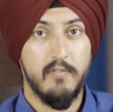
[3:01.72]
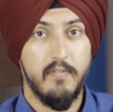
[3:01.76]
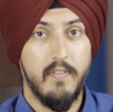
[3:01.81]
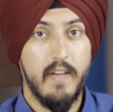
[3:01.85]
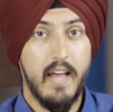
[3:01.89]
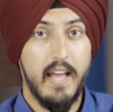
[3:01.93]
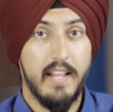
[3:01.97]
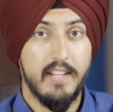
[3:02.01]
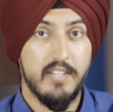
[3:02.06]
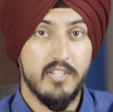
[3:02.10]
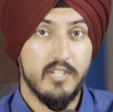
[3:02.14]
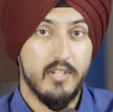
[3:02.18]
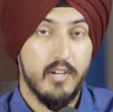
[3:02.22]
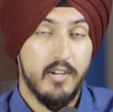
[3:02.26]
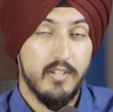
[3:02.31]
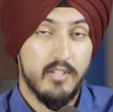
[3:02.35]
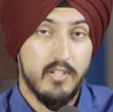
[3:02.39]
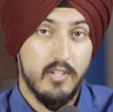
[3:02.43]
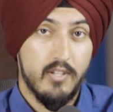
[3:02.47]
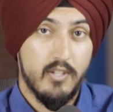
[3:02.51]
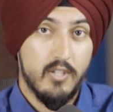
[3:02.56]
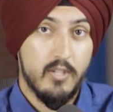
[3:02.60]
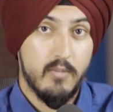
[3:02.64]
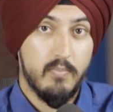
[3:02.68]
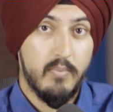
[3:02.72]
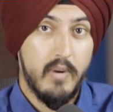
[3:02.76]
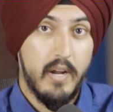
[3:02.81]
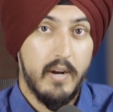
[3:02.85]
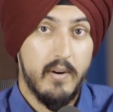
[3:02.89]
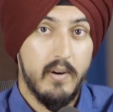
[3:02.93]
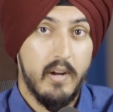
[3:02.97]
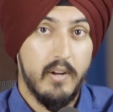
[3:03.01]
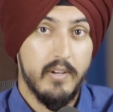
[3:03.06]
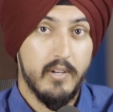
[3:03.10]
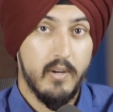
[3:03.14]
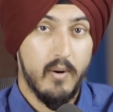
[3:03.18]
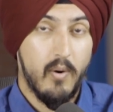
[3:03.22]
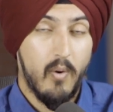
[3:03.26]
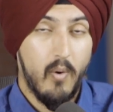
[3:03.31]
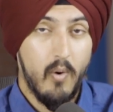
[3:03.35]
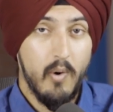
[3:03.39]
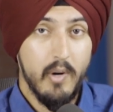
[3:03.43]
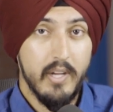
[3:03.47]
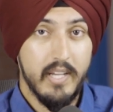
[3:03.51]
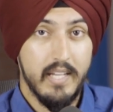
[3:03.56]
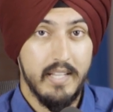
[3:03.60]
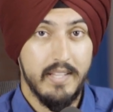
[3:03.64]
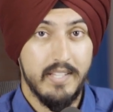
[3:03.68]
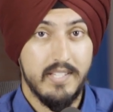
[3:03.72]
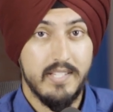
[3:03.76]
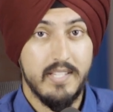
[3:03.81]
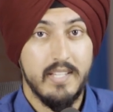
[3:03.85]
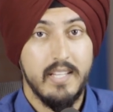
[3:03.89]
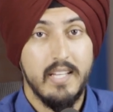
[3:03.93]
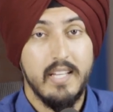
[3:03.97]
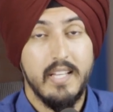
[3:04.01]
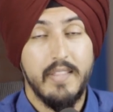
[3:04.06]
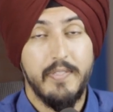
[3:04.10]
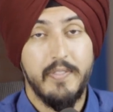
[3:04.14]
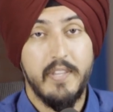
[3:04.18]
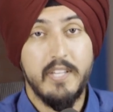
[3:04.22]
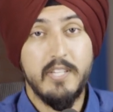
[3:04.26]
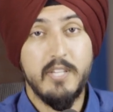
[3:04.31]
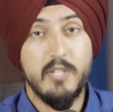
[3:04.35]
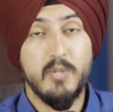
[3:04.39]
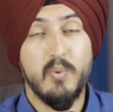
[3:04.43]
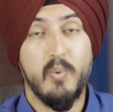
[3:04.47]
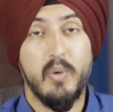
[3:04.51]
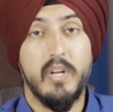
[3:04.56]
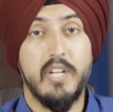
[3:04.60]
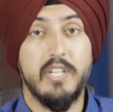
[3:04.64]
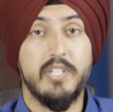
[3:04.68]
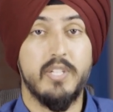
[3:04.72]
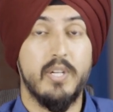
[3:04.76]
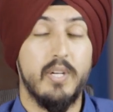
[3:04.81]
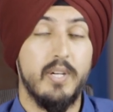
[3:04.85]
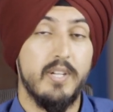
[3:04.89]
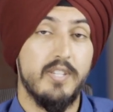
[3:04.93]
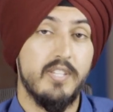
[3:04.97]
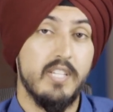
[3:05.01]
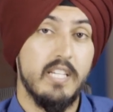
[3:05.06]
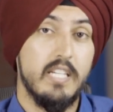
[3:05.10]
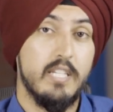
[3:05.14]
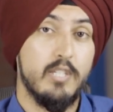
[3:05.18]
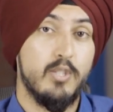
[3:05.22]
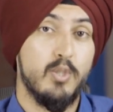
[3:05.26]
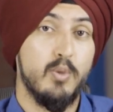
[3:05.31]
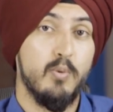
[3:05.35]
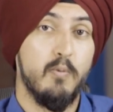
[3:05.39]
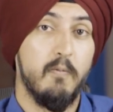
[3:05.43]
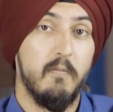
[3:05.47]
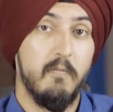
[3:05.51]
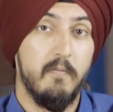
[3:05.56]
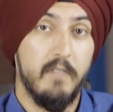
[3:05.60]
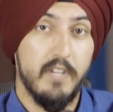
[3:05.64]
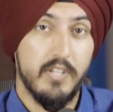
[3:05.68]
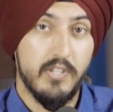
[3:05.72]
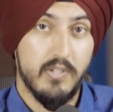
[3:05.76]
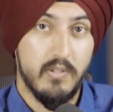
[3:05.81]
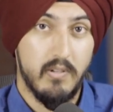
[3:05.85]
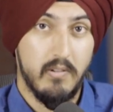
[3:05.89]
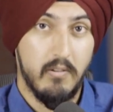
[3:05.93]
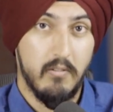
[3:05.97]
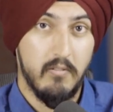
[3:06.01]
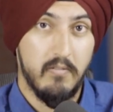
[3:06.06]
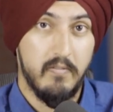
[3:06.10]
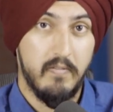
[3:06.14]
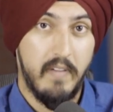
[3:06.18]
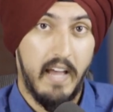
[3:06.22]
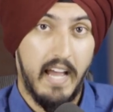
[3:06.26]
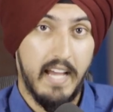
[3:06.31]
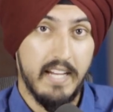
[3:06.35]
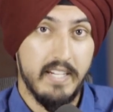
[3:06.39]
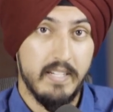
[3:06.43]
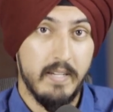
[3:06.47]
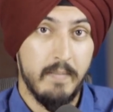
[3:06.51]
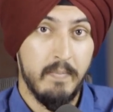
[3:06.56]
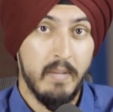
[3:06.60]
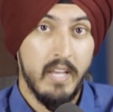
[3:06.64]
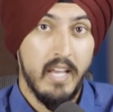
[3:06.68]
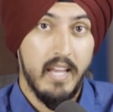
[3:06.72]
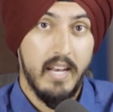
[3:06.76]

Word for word: fat starts to spread around your organs, this is when it turns into visceral fat.